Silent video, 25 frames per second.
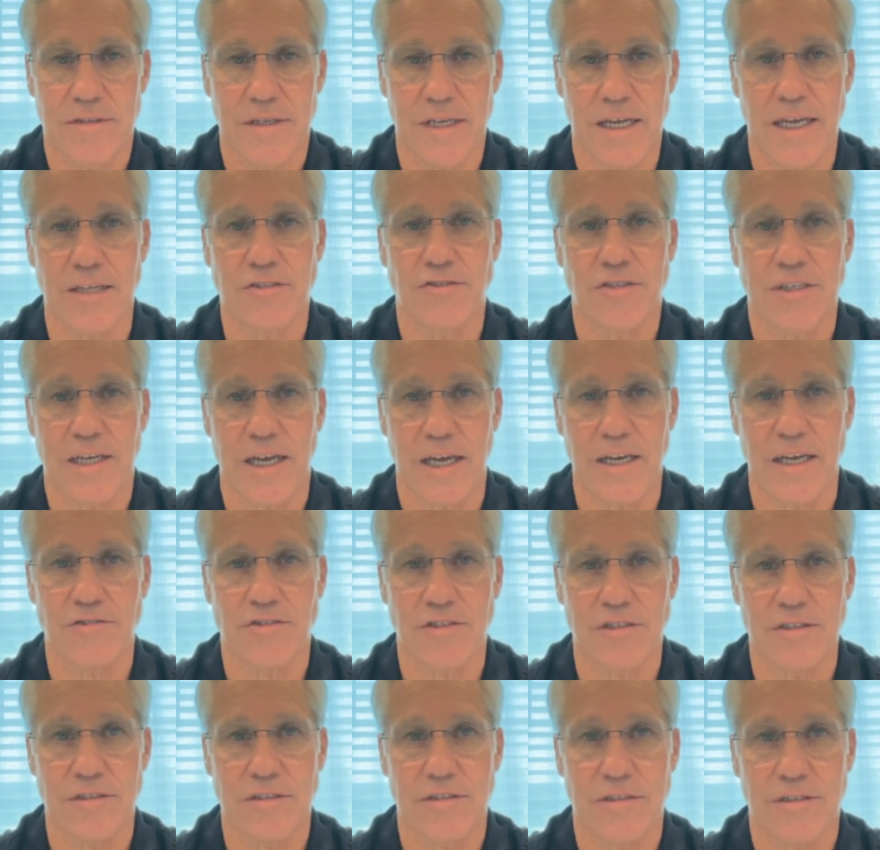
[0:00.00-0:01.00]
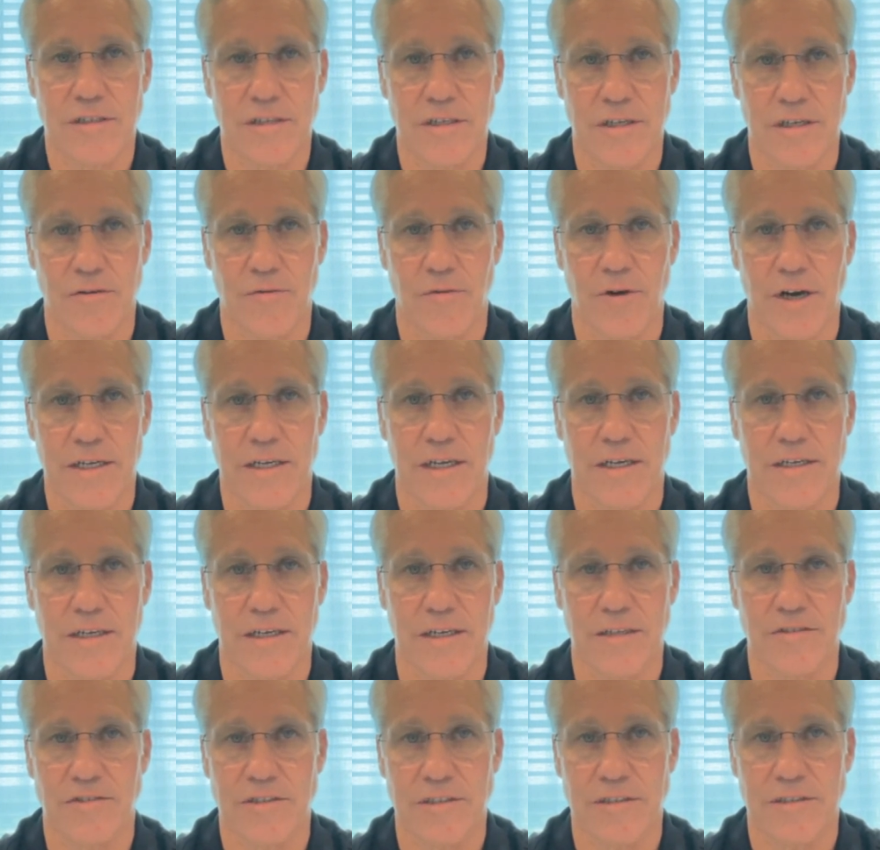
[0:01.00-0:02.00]
education, and
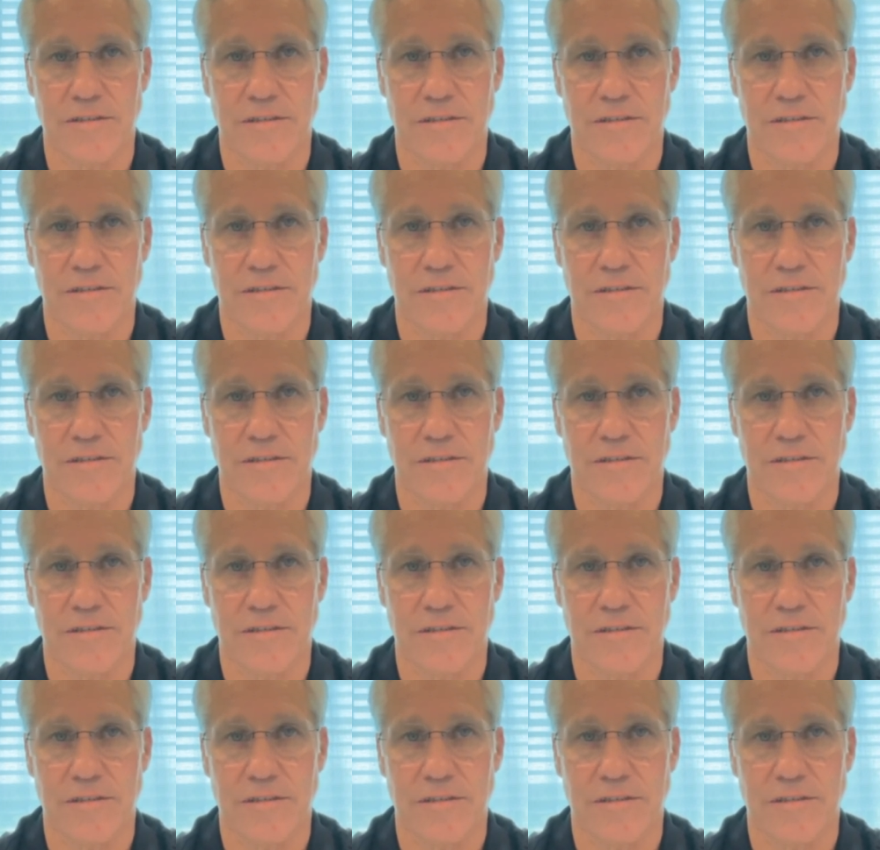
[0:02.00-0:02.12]
recognition.